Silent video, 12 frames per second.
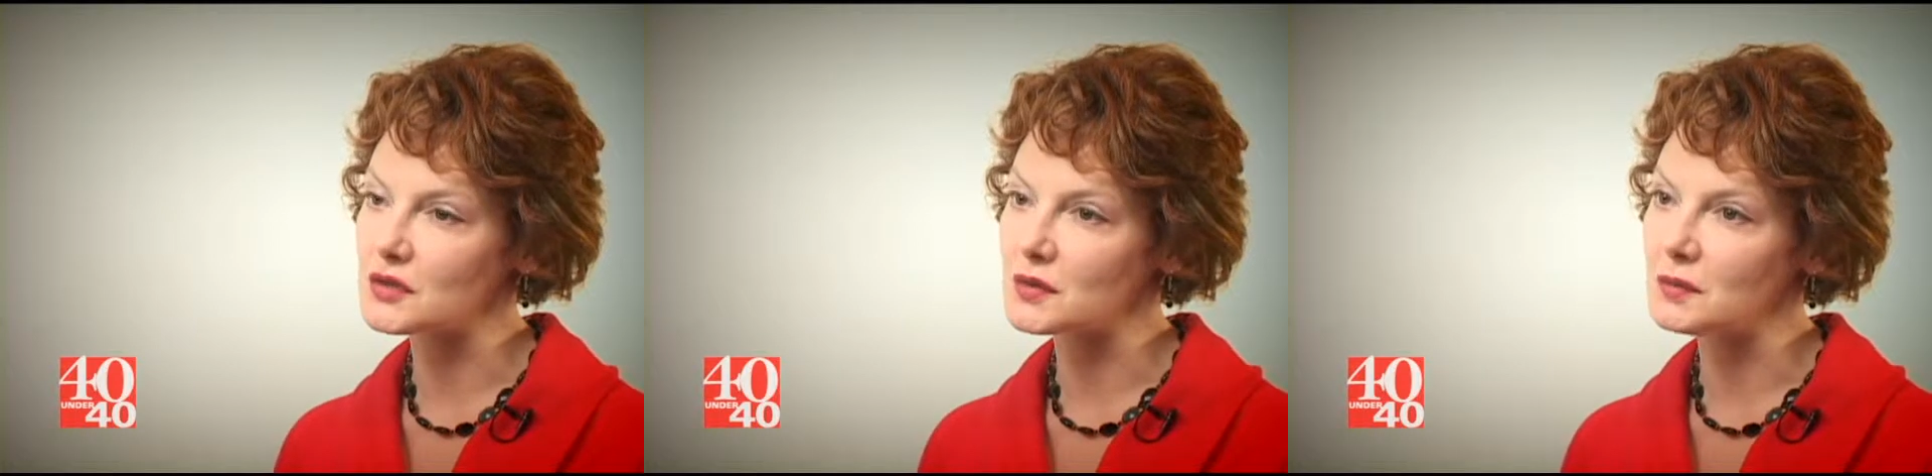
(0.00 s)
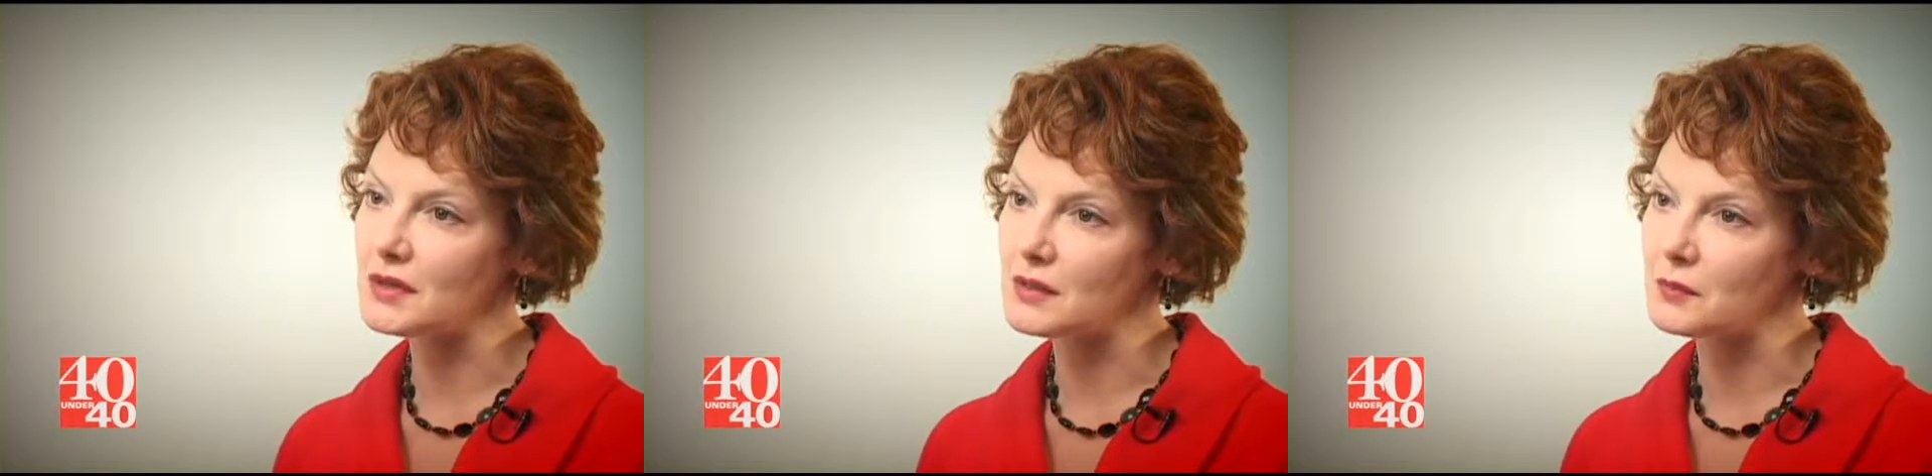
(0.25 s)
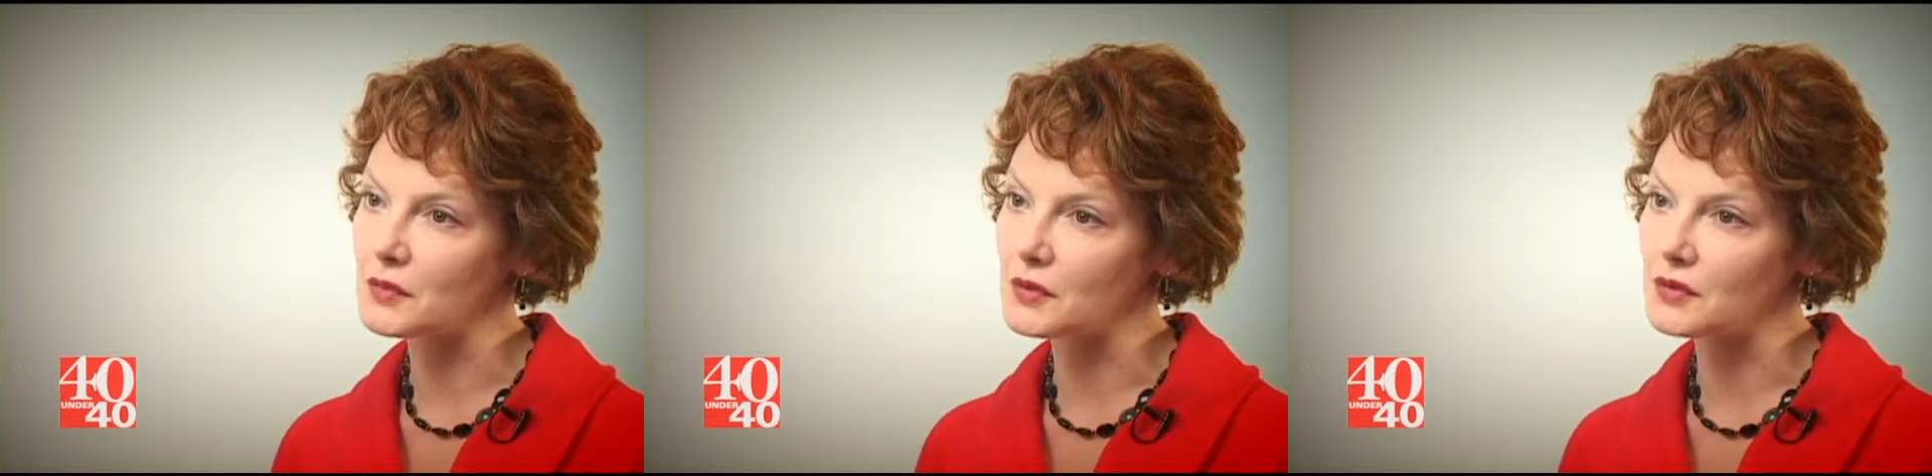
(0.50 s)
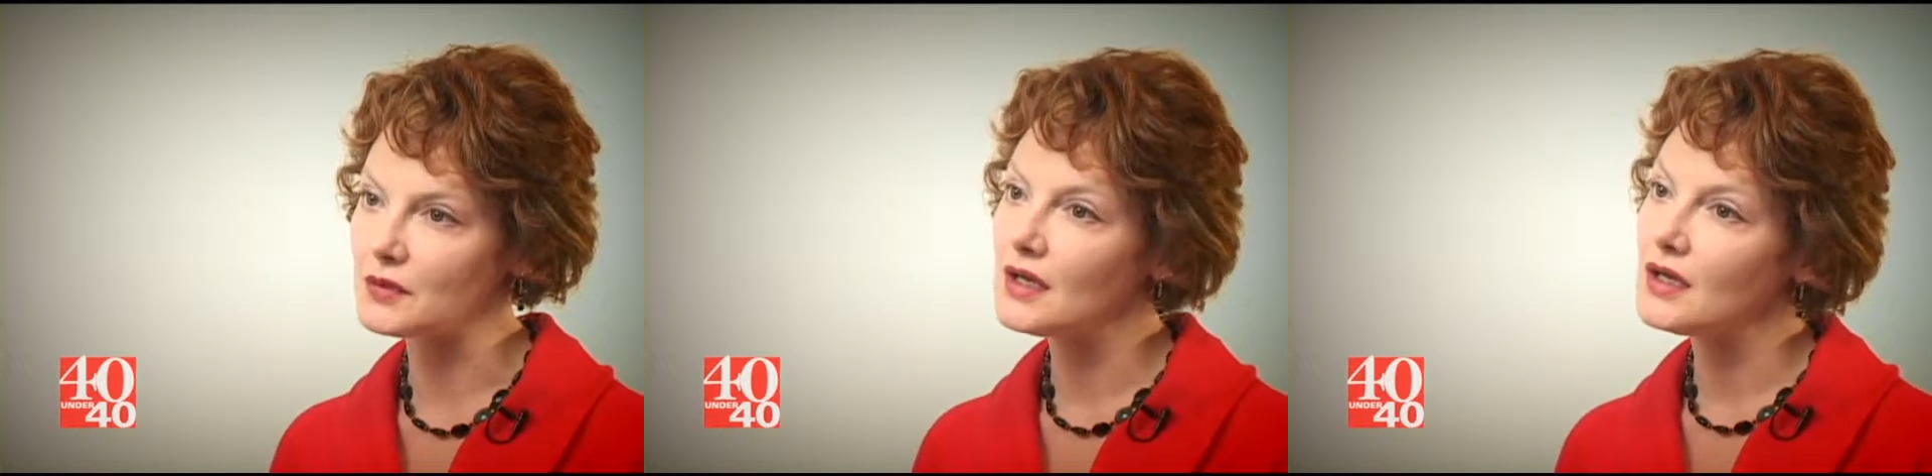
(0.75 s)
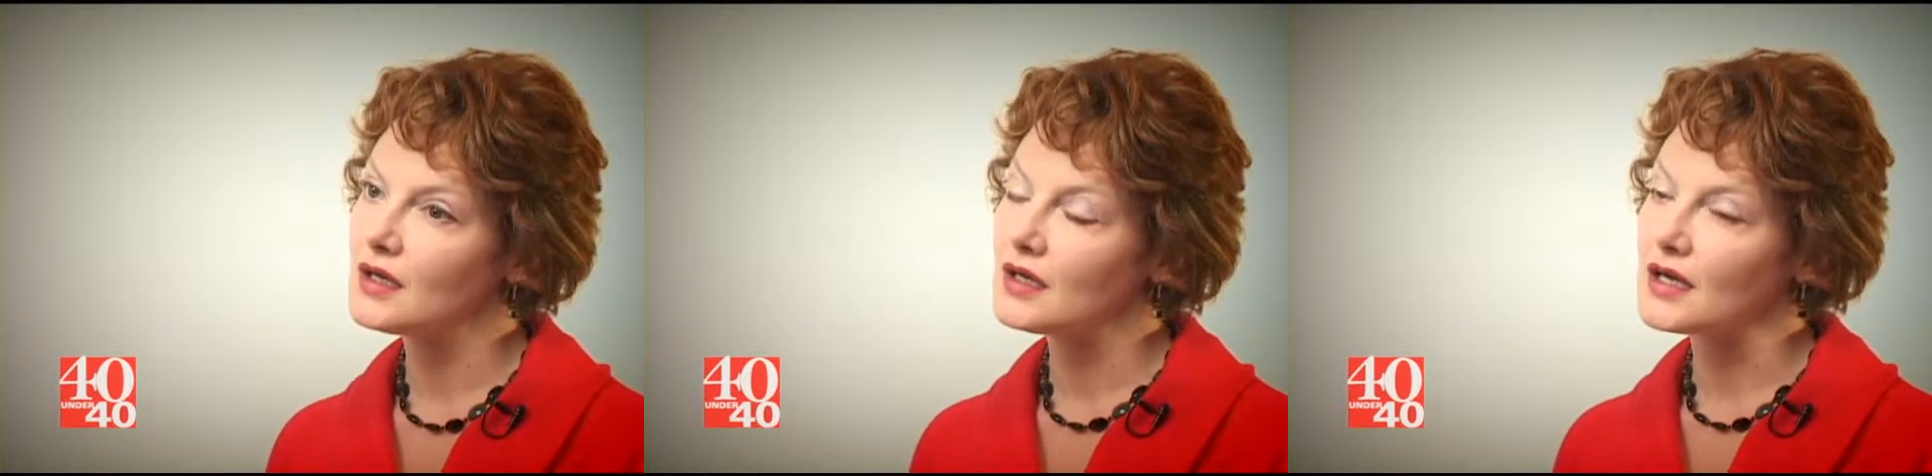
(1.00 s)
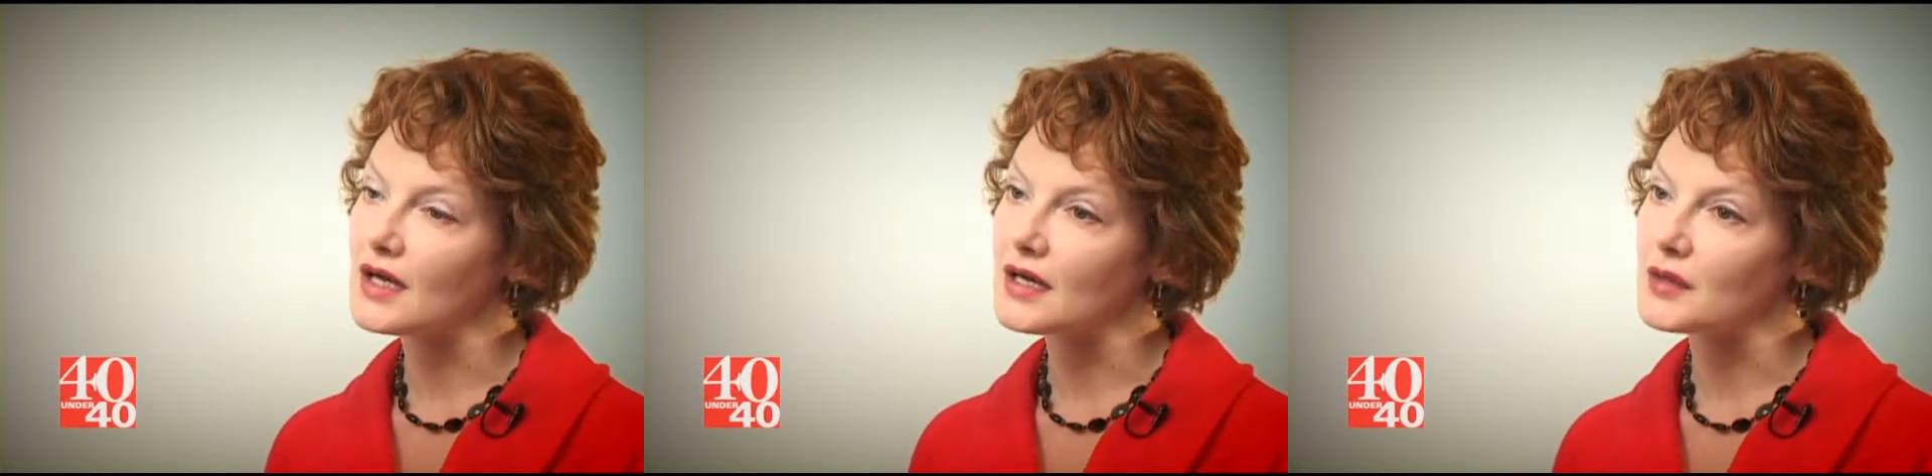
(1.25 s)
to people
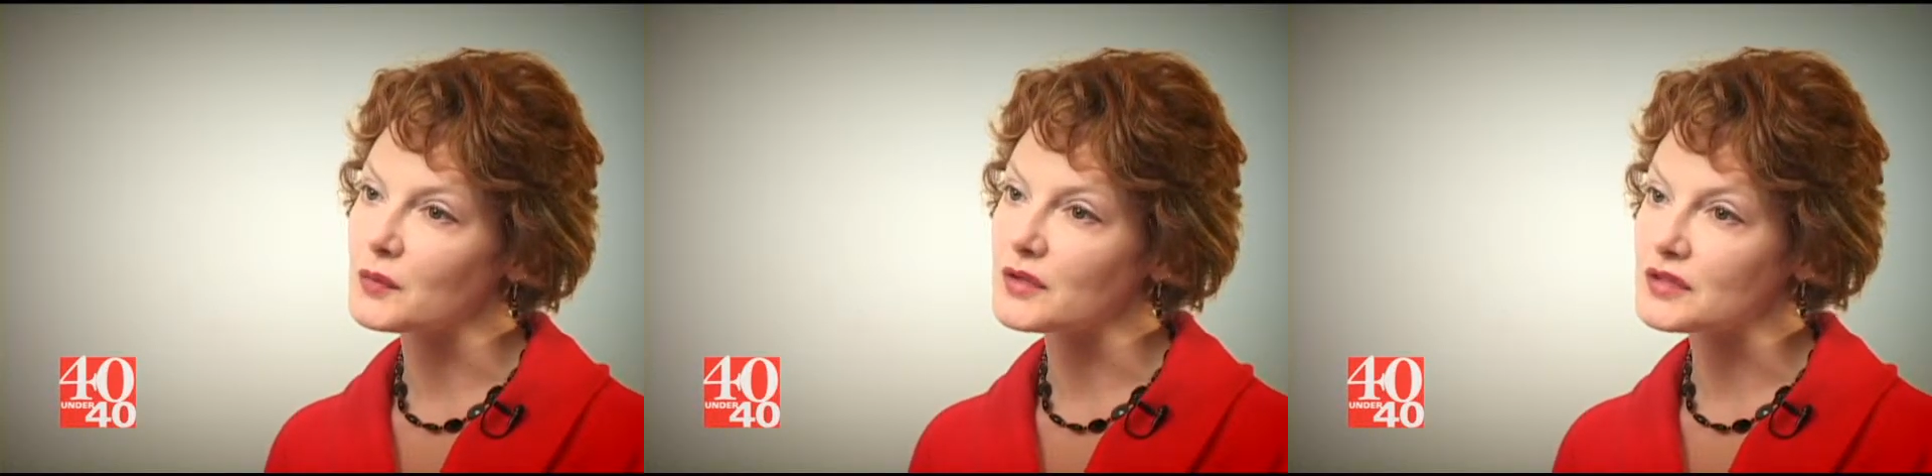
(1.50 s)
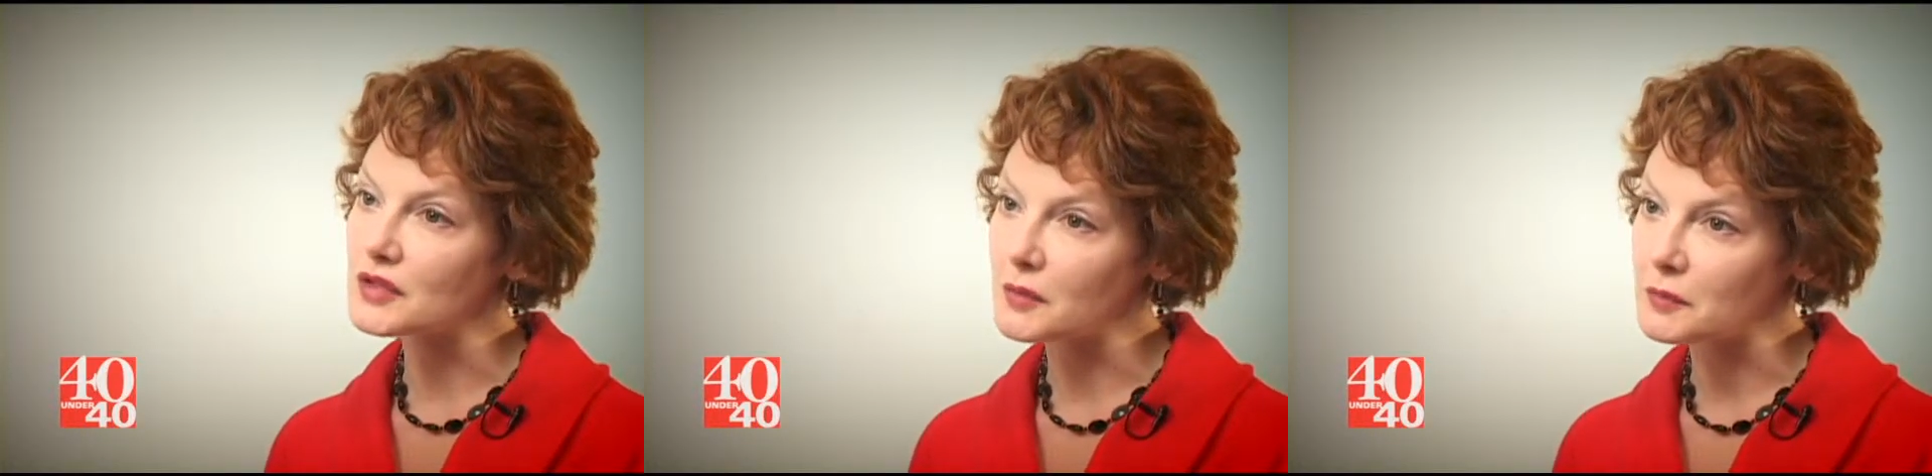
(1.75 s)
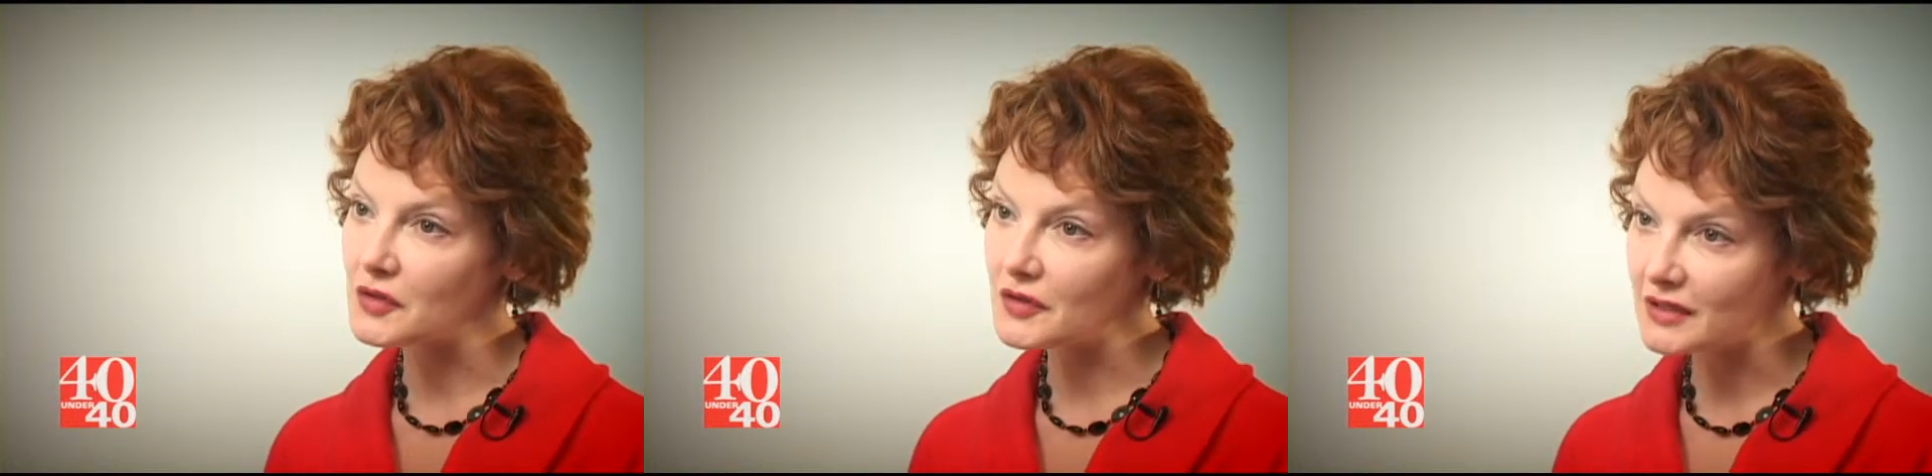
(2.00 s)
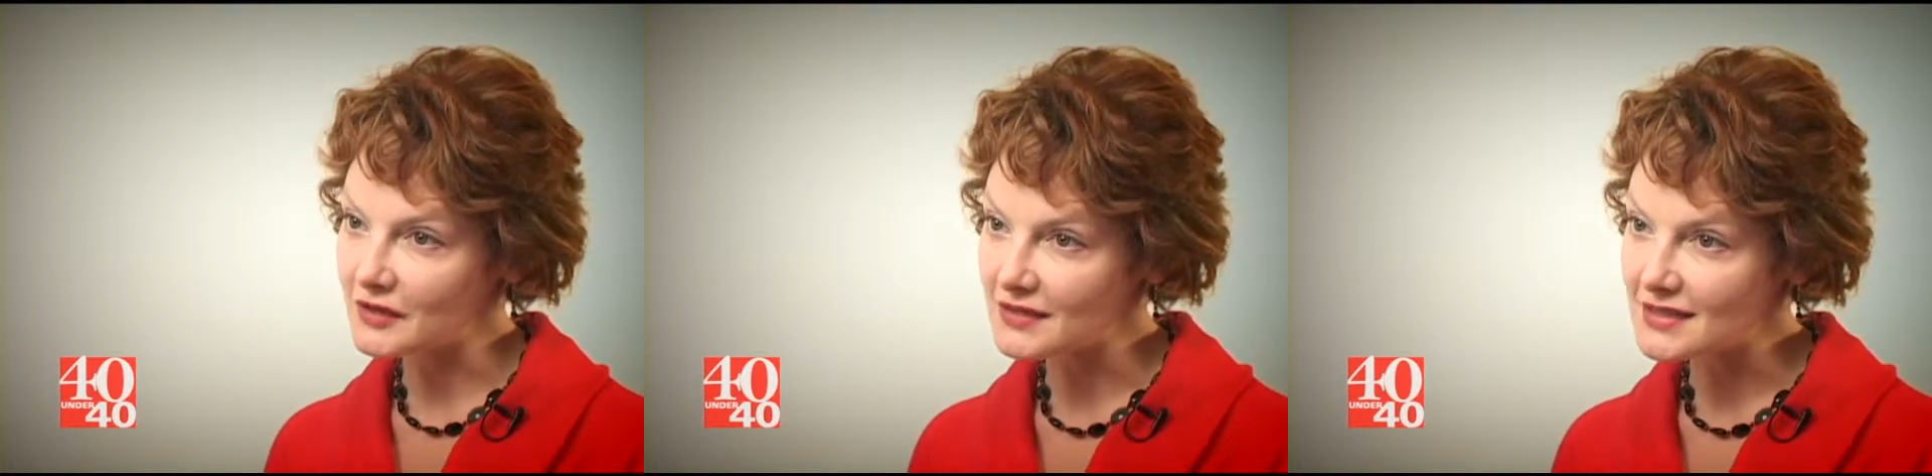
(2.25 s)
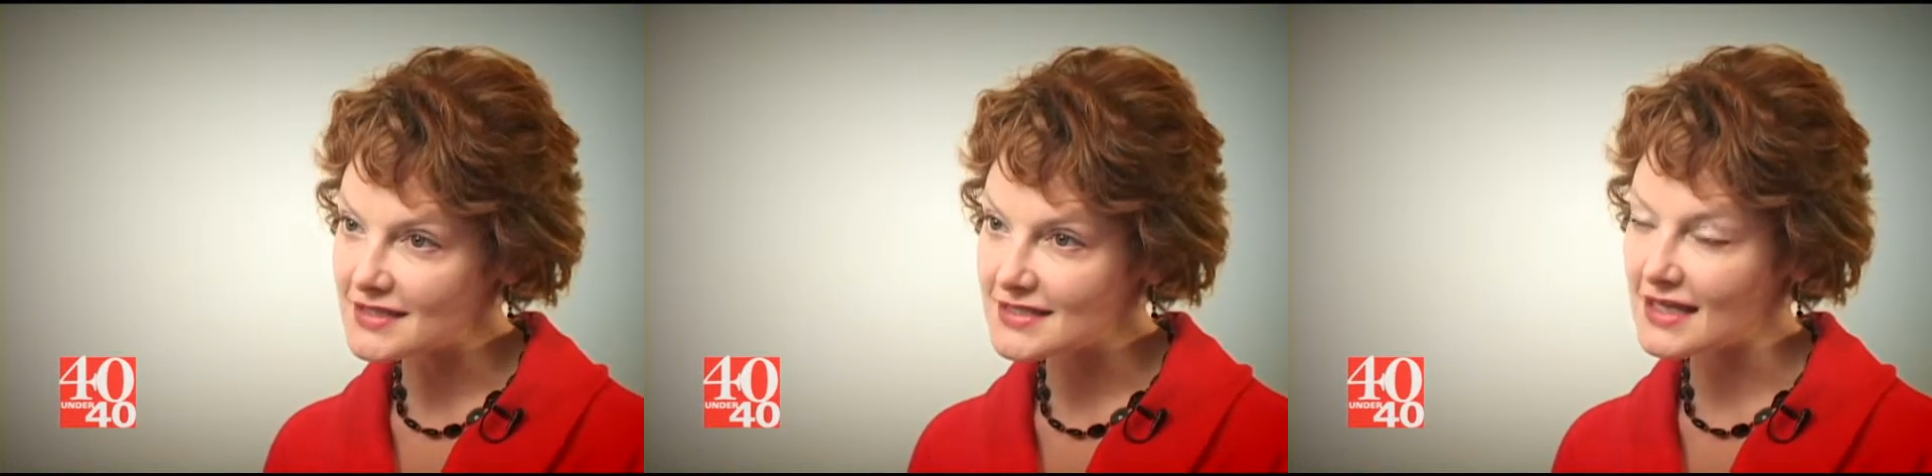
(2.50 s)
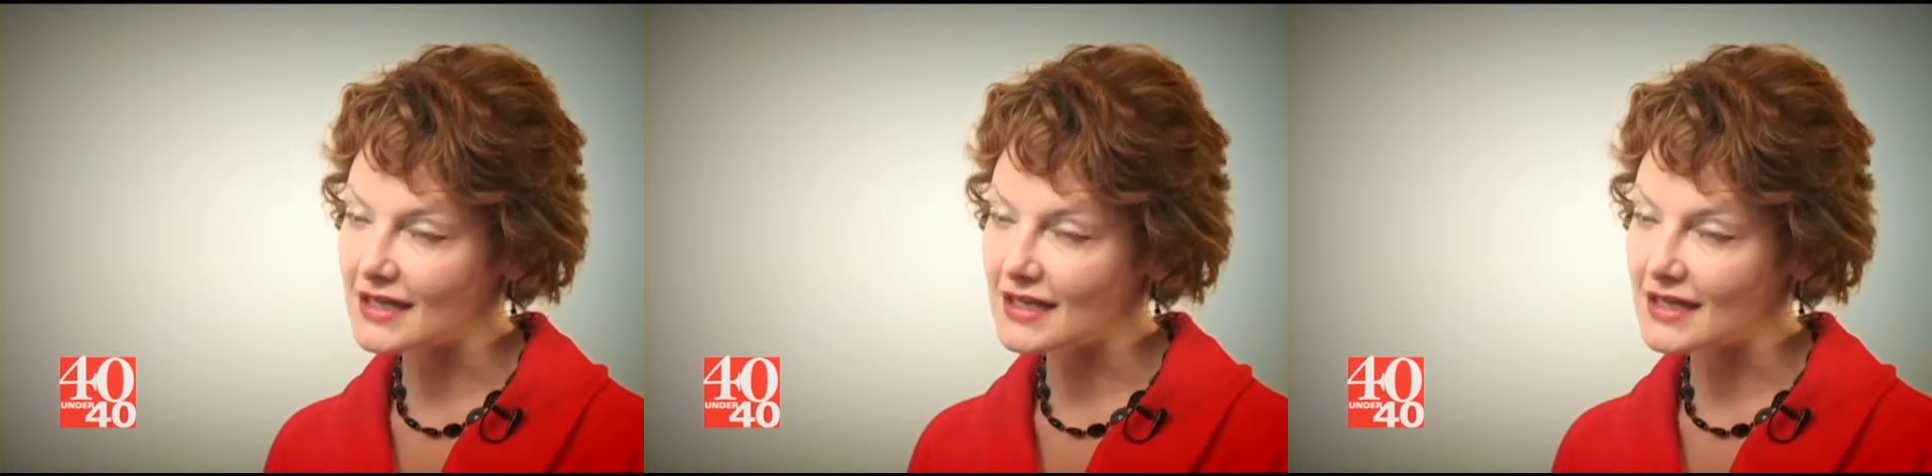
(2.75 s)
with a terminal illness,